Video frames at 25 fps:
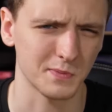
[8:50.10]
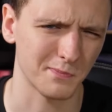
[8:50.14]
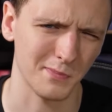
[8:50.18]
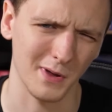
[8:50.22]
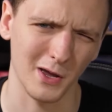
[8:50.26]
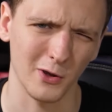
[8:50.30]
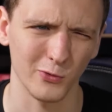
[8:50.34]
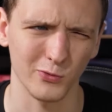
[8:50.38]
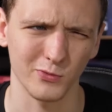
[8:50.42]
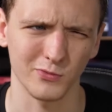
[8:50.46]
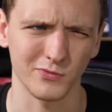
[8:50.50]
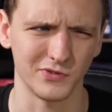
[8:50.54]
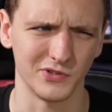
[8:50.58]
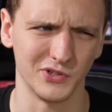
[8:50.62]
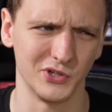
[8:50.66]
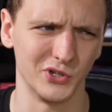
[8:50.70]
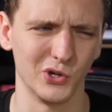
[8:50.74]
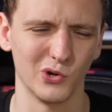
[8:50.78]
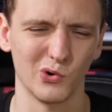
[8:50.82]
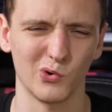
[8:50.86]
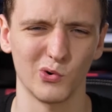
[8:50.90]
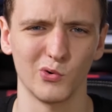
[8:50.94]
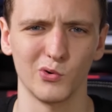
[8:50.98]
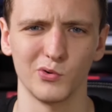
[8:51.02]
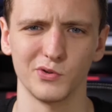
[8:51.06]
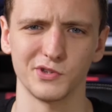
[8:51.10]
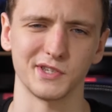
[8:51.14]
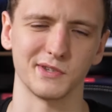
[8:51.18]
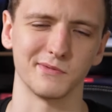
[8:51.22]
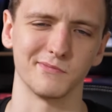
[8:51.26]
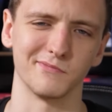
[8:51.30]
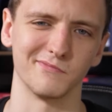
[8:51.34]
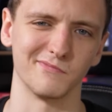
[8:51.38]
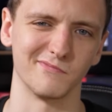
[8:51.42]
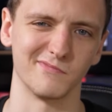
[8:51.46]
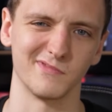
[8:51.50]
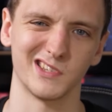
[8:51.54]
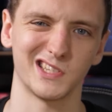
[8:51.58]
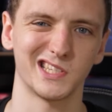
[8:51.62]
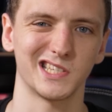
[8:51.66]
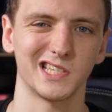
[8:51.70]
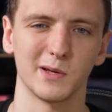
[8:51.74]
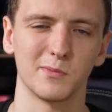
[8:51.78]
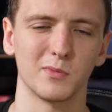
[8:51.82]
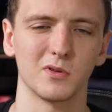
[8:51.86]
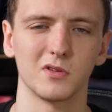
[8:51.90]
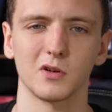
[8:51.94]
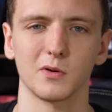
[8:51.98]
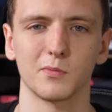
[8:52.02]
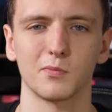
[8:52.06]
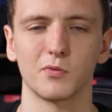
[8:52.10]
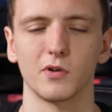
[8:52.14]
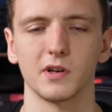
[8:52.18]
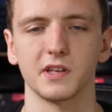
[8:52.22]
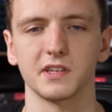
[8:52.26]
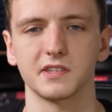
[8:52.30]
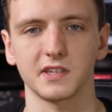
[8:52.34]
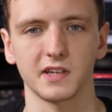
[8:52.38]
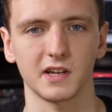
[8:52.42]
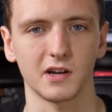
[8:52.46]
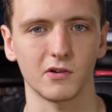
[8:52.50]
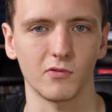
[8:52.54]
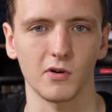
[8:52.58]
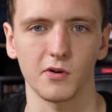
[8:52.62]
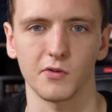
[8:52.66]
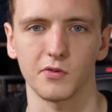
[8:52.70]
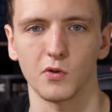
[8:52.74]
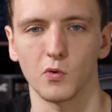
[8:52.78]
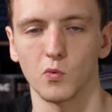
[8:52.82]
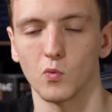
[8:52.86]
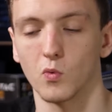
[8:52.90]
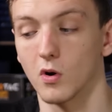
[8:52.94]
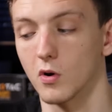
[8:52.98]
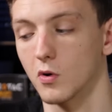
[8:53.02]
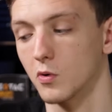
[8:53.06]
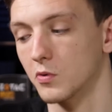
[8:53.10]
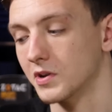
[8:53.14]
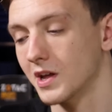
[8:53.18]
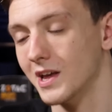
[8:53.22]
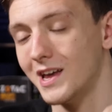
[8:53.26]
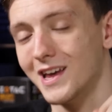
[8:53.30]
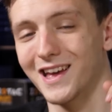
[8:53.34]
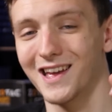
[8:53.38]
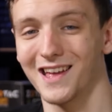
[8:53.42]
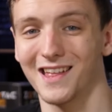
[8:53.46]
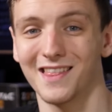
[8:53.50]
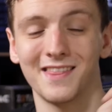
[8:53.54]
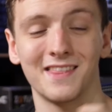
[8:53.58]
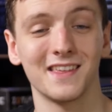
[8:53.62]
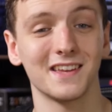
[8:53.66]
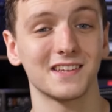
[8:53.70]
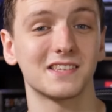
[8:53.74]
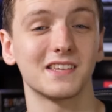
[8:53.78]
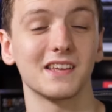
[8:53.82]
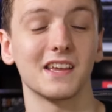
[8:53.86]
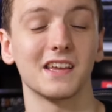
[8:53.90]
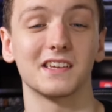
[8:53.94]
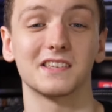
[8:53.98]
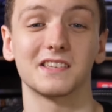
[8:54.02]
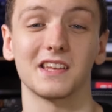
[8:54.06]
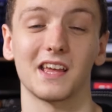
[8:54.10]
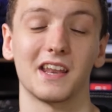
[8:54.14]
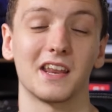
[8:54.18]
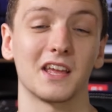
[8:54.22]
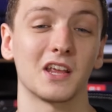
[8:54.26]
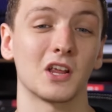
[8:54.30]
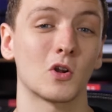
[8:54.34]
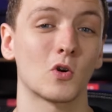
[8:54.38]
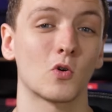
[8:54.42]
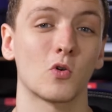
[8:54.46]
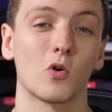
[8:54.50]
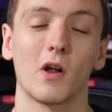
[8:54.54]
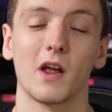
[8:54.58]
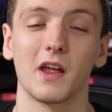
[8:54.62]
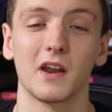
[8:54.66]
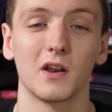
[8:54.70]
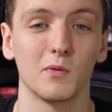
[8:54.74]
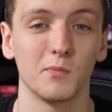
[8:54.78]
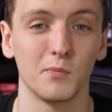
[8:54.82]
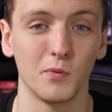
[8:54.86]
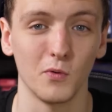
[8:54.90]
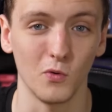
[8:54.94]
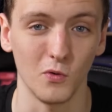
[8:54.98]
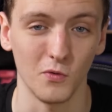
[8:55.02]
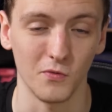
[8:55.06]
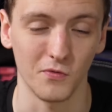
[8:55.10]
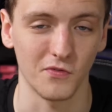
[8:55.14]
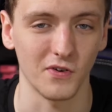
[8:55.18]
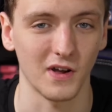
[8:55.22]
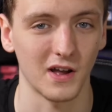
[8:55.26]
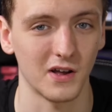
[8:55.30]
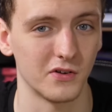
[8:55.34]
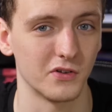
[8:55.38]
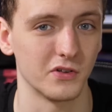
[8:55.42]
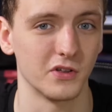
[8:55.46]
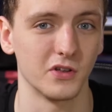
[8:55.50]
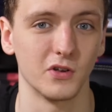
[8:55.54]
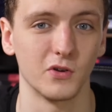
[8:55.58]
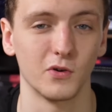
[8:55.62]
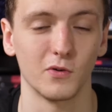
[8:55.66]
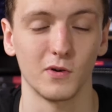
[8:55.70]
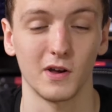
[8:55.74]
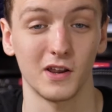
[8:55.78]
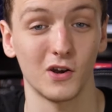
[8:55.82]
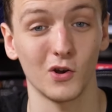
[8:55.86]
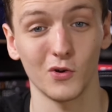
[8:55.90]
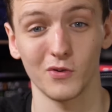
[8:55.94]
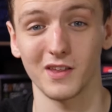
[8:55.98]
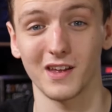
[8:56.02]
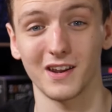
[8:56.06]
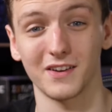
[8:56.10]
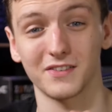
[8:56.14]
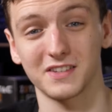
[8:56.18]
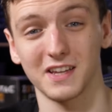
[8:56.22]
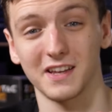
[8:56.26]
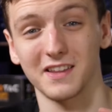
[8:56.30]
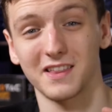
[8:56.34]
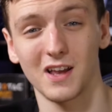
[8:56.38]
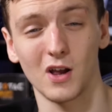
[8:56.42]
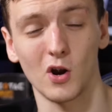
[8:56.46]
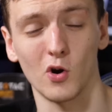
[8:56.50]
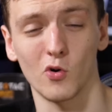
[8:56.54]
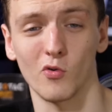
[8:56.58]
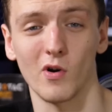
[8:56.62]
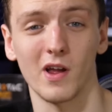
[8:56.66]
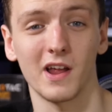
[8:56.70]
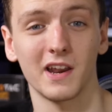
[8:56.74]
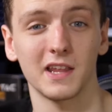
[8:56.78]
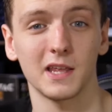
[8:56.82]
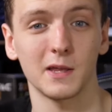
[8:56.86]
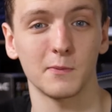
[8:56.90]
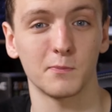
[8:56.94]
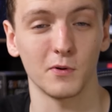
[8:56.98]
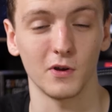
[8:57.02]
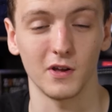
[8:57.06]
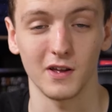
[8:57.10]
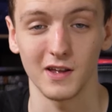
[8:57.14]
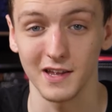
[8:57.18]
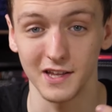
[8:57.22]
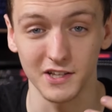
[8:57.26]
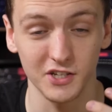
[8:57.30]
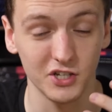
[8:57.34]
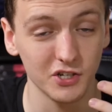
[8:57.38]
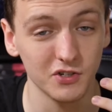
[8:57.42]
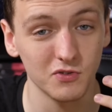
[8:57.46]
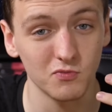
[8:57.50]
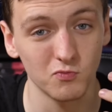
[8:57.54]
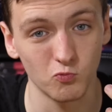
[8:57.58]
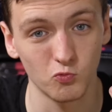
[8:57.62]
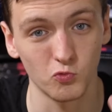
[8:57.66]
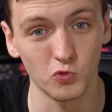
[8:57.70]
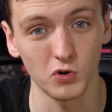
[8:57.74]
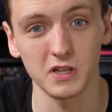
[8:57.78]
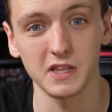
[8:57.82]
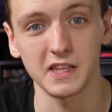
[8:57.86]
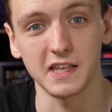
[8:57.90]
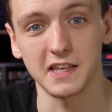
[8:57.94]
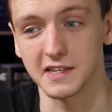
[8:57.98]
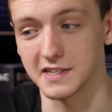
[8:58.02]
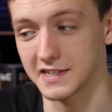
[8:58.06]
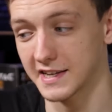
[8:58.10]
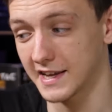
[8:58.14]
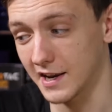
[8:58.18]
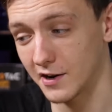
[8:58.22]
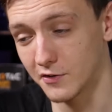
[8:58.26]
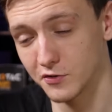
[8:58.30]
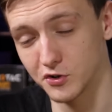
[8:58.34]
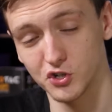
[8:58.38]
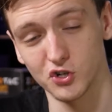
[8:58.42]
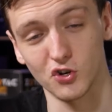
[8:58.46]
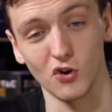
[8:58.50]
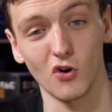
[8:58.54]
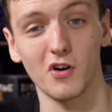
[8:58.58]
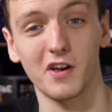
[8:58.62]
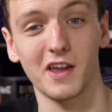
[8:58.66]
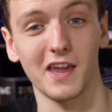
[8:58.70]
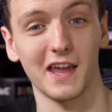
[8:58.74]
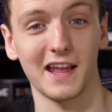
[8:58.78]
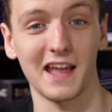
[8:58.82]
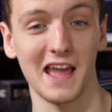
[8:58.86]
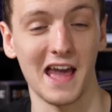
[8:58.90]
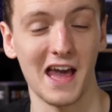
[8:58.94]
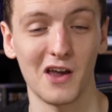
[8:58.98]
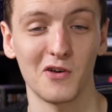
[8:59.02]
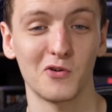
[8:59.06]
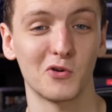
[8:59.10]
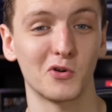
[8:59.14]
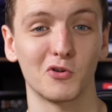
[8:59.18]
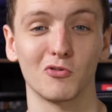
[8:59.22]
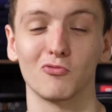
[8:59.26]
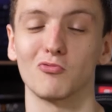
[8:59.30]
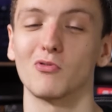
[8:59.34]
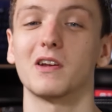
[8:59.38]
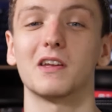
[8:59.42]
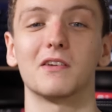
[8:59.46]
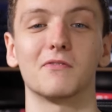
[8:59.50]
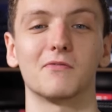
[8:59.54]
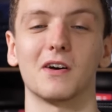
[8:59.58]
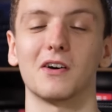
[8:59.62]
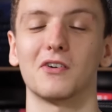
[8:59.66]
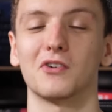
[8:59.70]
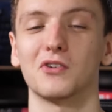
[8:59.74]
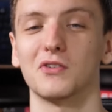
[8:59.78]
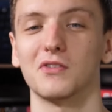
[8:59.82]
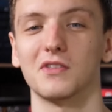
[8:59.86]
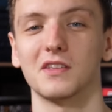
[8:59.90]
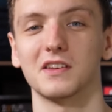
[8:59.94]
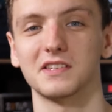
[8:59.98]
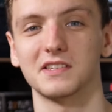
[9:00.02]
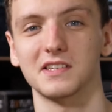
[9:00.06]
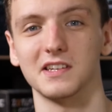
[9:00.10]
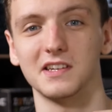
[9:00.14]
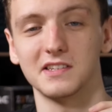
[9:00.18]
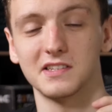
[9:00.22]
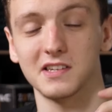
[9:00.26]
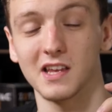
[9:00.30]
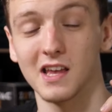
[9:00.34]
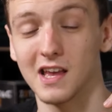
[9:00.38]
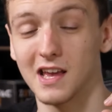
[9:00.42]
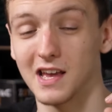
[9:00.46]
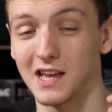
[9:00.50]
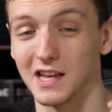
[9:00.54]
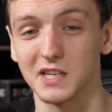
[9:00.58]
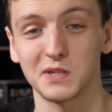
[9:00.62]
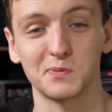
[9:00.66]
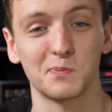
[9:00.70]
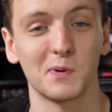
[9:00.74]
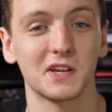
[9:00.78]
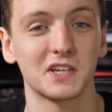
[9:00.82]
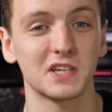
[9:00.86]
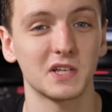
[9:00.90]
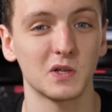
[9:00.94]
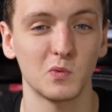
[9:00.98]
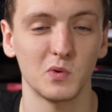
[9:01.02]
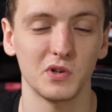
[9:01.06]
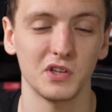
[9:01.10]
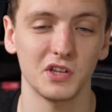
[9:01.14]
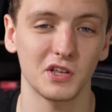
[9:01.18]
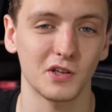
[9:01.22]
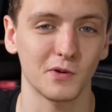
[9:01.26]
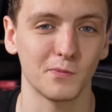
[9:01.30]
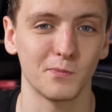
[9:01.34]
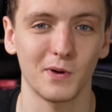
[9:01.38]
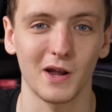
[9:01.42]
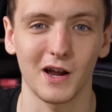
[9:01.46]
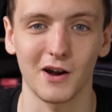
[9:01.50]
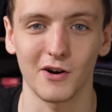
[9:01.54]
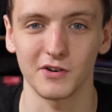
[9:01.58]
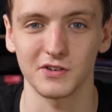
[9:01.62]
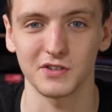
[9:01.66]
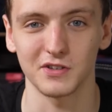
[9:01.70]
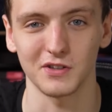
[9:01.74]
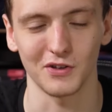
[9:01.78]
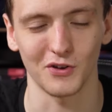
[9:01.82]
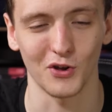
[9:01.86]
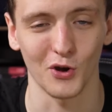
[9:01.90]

pounds, euros, and similar pricing around the world, this is an incredible value. I know that I've said that already, but it just really is kind of shocking how great value this is, especially when you compare it to